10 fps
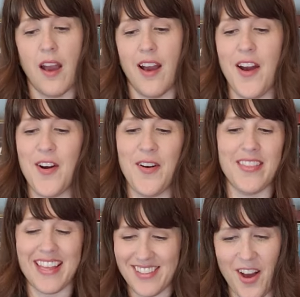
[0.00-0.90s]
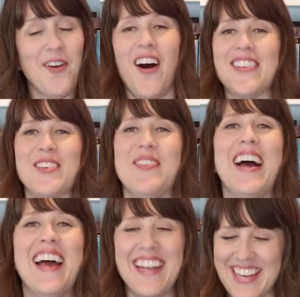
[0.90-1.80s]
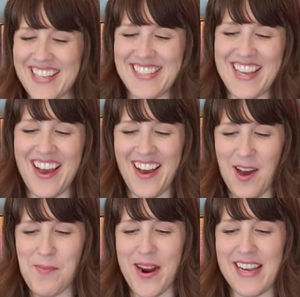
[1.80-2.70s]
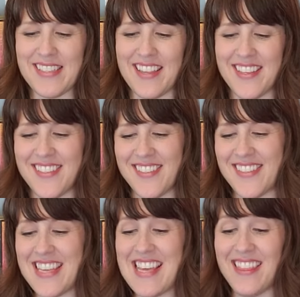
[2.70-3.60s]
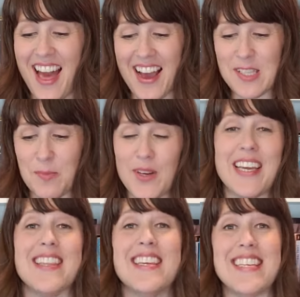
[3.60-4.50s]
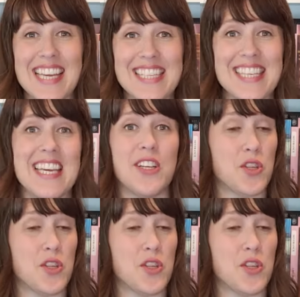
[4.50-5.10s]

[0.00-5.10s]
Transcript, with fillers: oh, that's awesome, Nyxia Uprising. This is the last book in the Nyxia